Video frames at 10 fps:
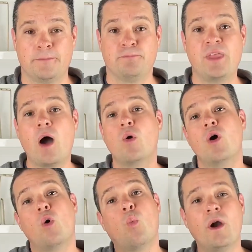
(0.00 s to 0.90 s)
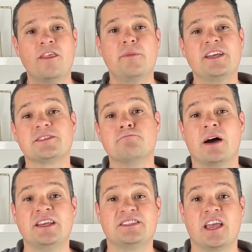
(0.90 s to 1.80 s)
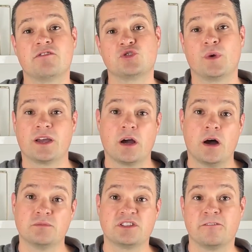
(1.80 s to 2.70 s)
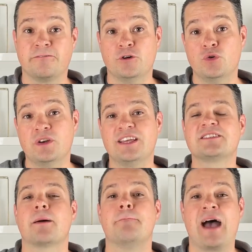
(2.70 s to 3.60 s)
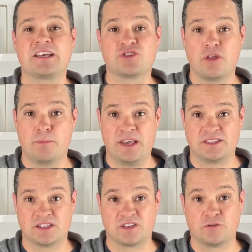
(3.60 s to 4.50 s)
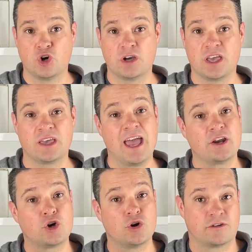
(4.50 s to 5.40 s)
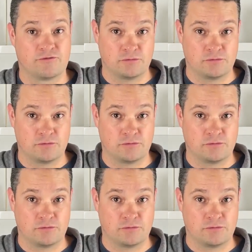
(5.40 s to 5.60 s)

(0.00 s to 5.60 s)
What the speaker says: Now, one of the biggest money savers when it comes to food is to master the basics of cooking and cook from